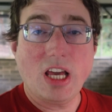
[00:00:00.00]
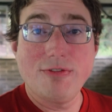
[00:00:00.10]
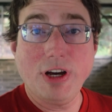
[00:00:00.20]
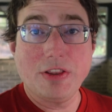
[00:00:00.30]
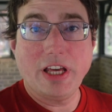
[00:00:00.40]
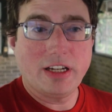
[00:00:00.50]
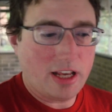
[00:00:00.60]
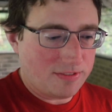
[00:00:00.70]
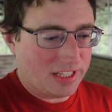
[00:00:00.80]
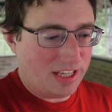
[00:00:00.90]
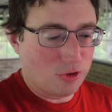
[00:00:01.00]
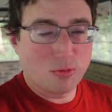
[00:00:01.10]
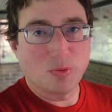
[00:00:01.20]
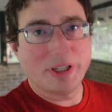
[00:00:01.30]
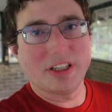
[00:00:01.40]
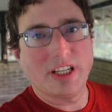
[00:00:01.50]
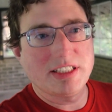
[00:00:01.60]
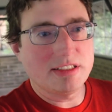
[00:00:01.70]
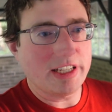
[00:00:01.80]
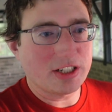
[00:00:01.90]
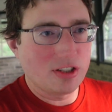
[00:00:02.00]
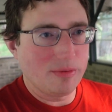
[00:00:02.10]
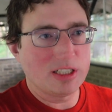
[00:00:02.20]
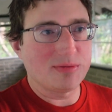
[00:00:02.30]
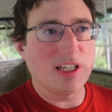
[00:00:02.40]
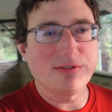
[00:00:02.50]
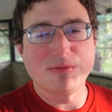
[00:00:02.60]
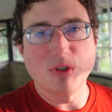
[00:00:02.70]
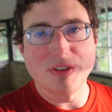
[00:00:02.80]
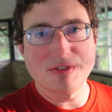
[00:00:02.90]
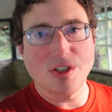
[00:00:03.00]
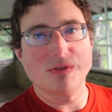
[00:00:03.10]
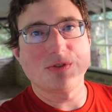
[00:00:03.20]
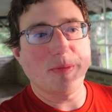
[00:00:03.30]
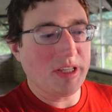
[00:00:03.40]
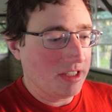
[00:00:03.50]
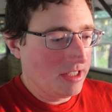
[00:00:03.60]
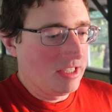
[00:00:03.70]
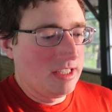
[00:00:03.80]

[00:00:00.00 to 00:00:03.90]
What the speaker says: I found that having a normal weekend like this actually makes life more difficult for me.